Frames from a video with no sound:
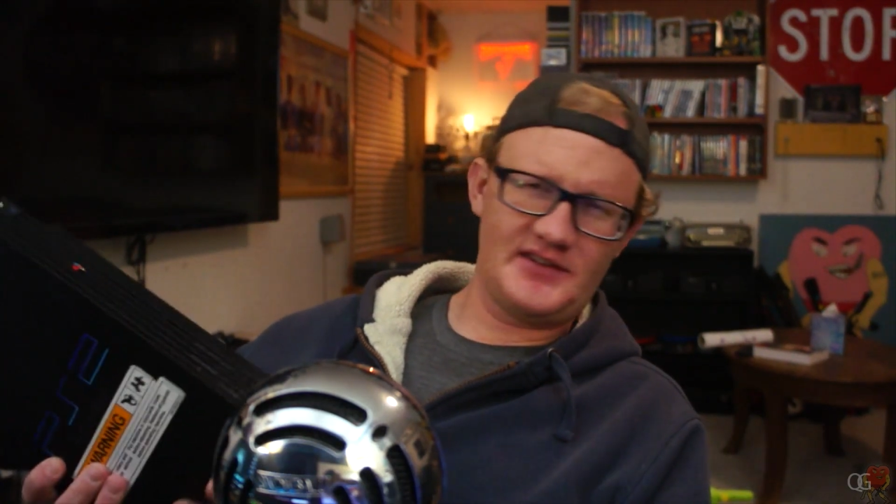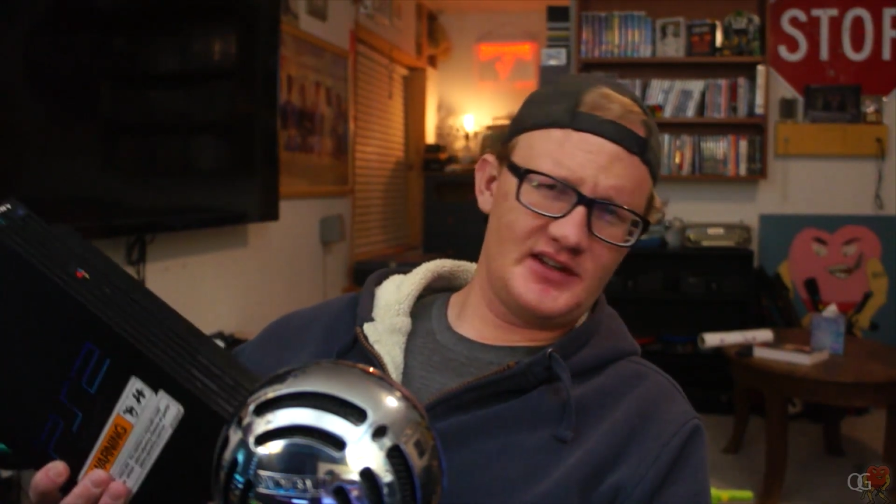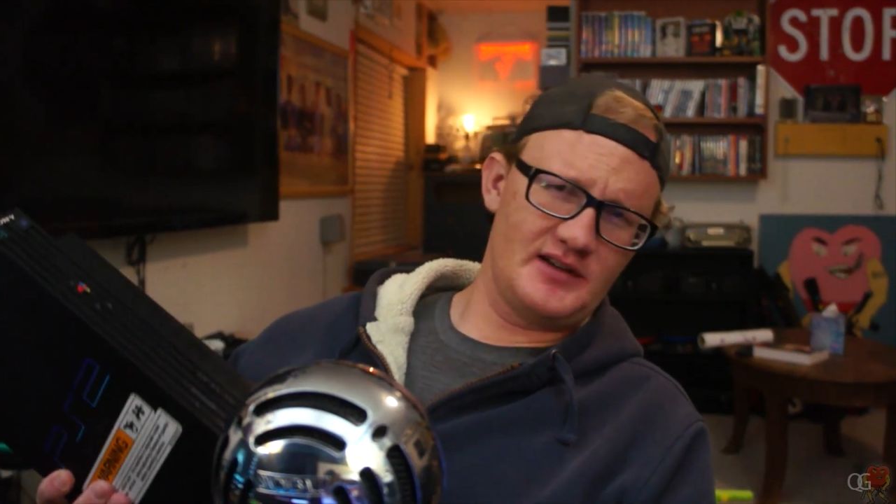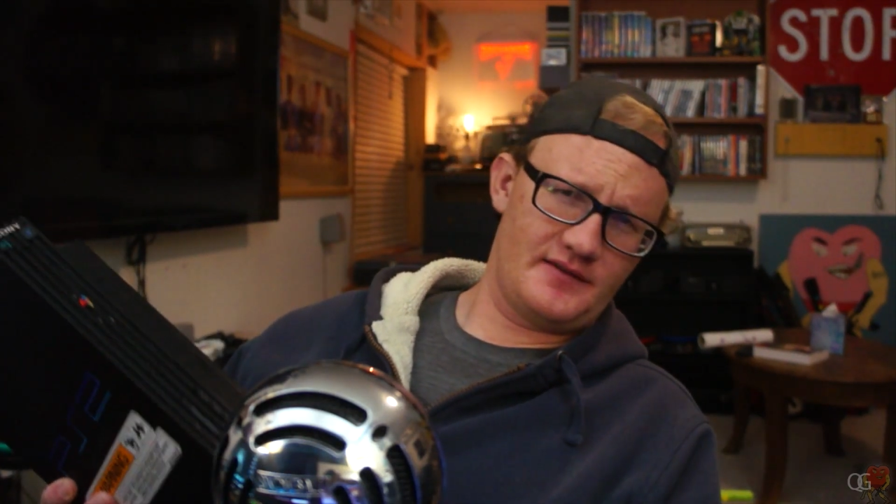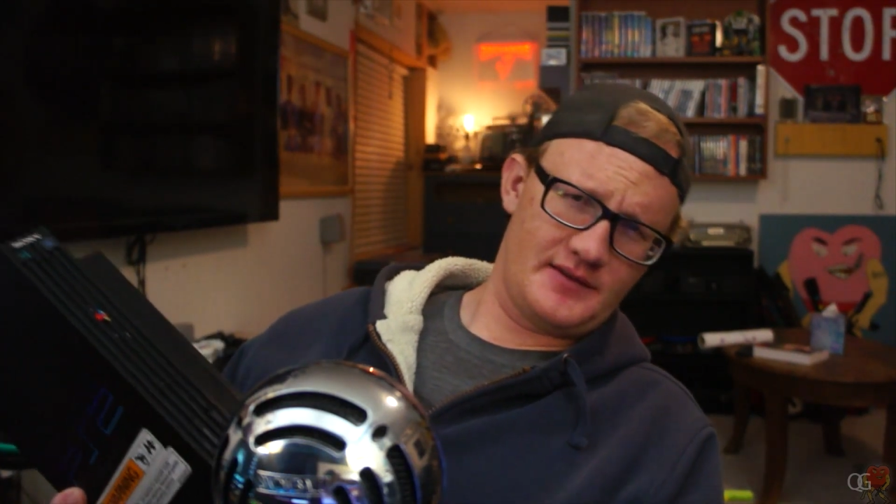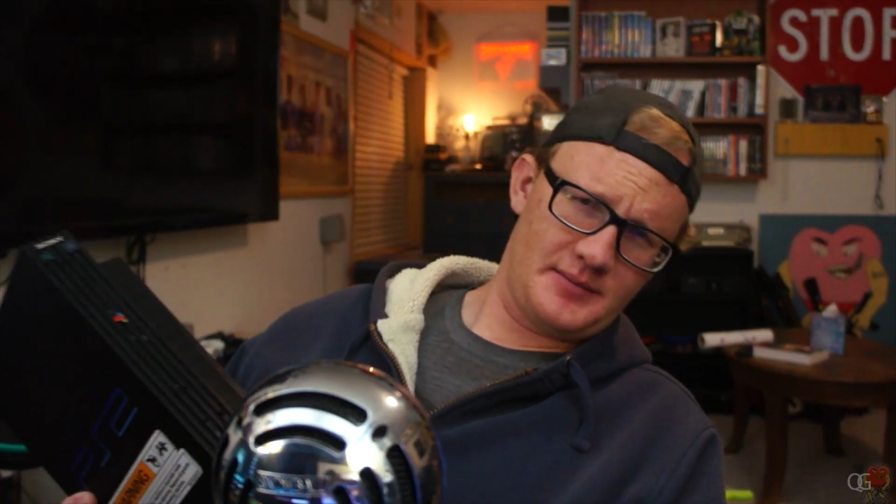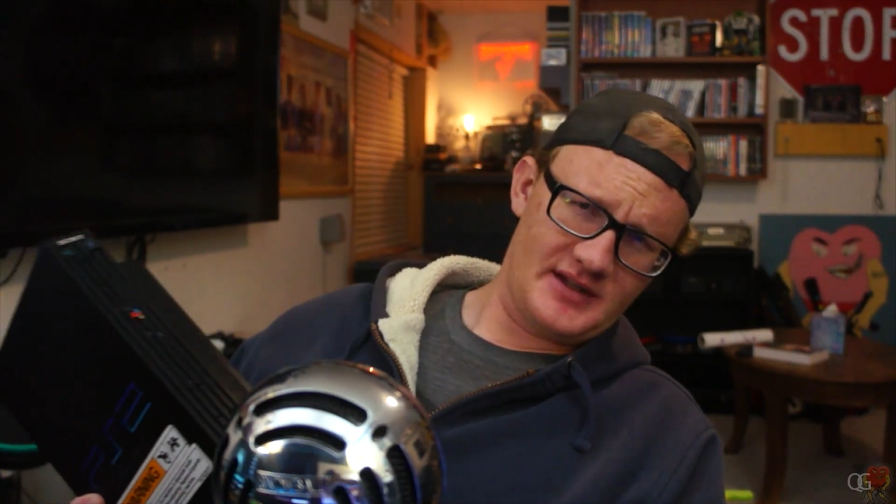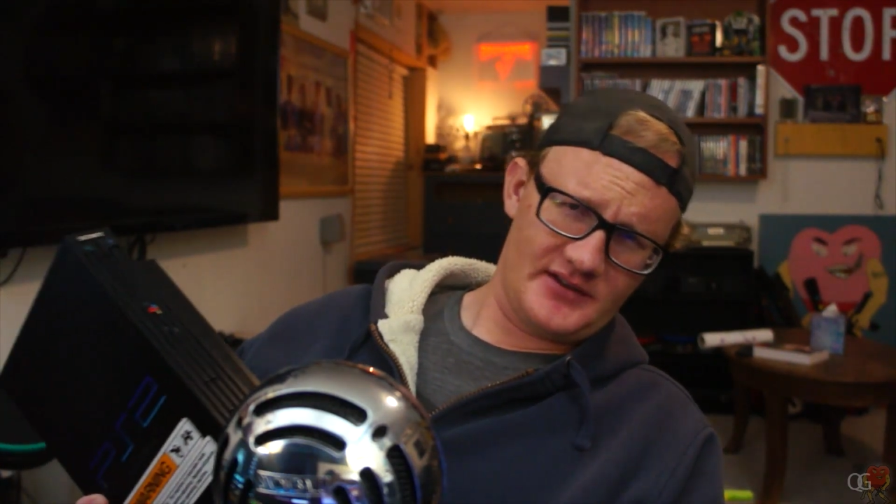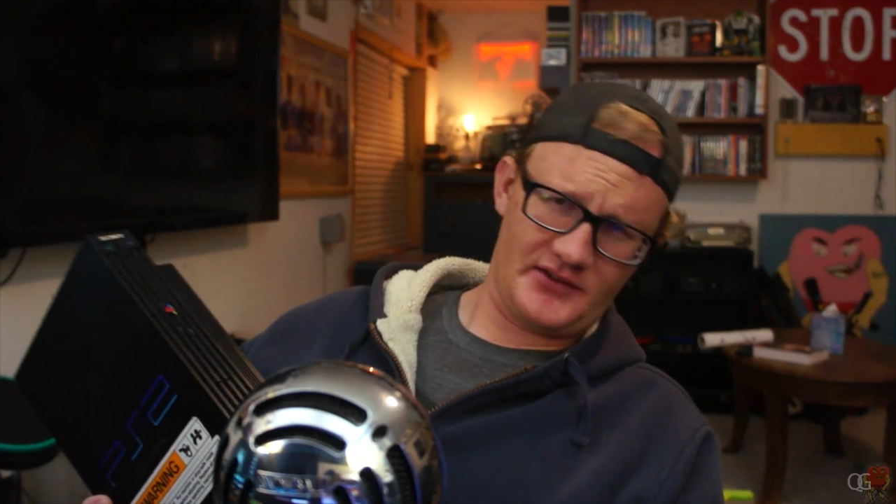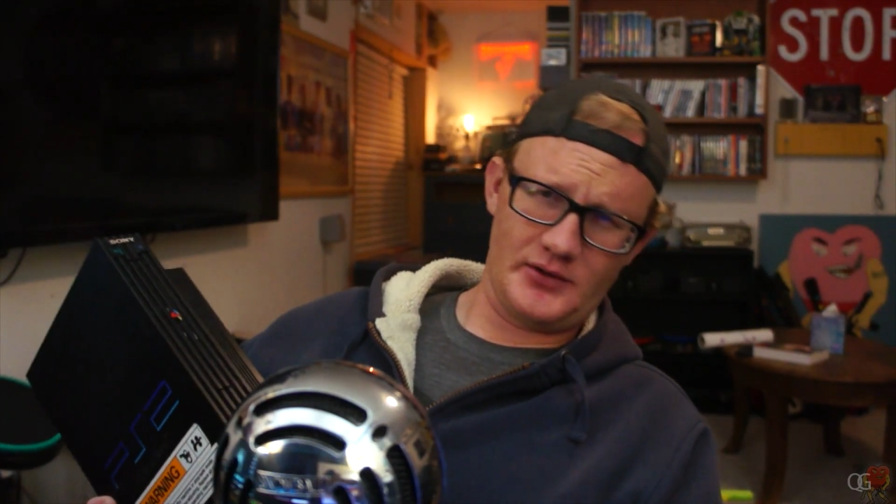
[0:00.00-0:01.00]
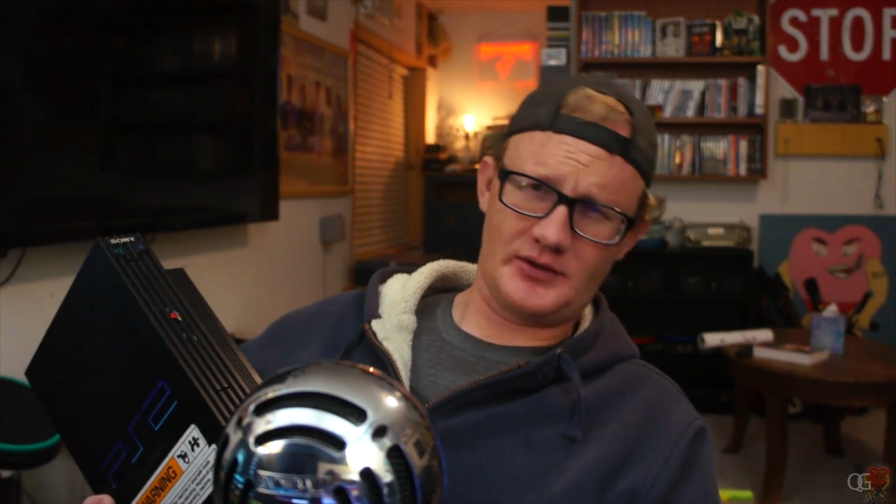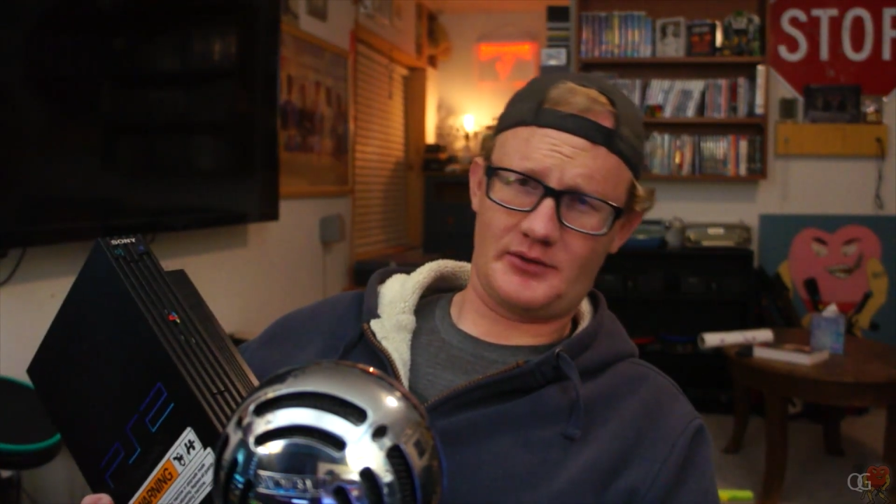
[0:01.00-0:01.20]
see if the PS2